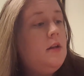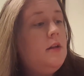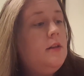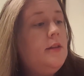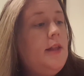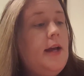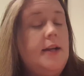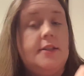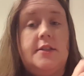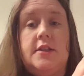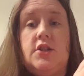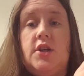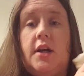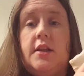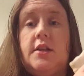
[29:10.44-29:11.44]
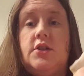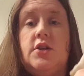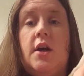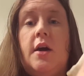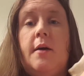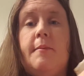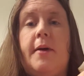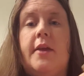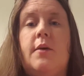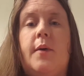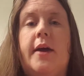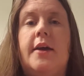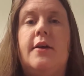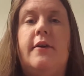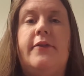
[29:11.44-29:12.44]
That's the challenge. By the
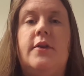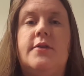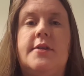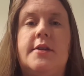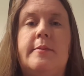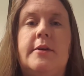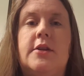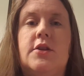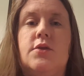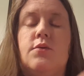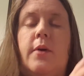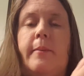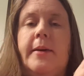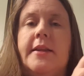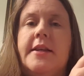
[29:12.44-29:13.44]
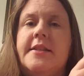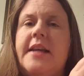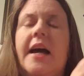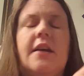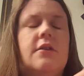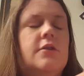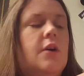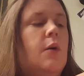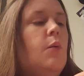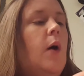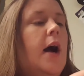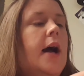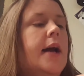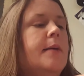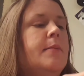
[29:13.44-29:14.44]
way, if you see me just rubbing this, I don't know
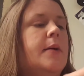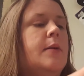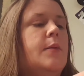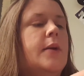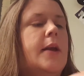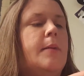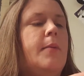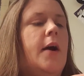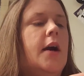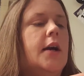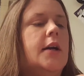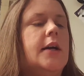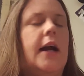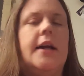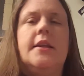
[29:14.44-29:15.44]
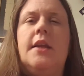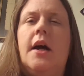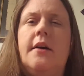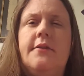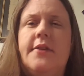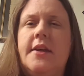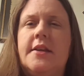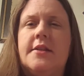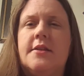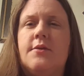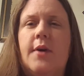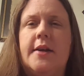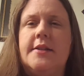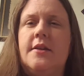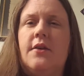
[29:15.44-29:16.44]
why, but when I park, I love these
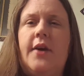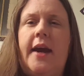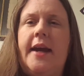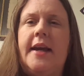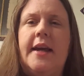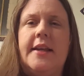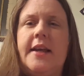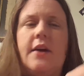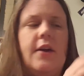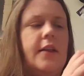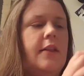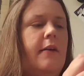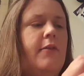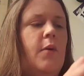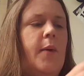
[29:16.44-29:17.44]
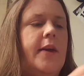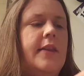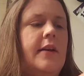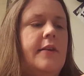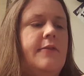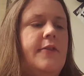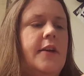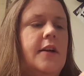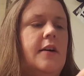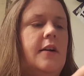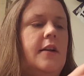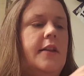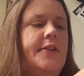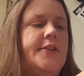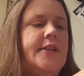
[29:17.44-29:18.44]
threads that are hanging down. I love the way they feel
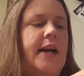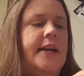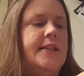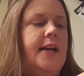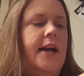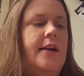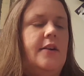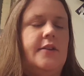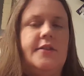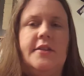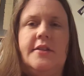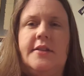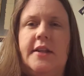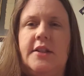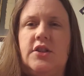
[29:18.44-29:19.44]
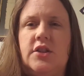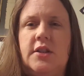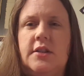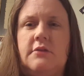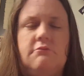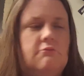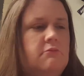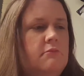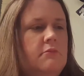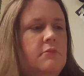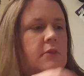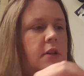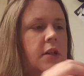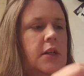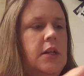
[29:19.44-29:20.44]
and the tactile sensation.
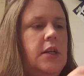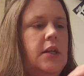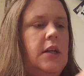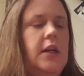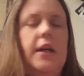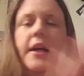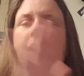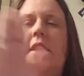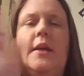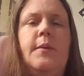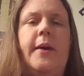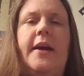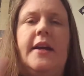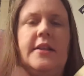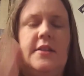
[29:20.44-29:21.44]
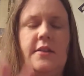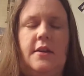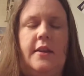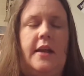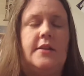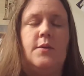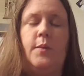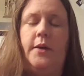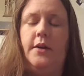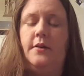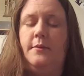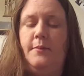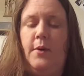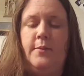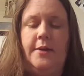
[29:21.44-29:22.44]
Anyway, that's a weird
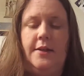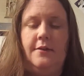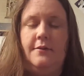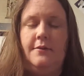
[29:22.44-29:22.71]
moment.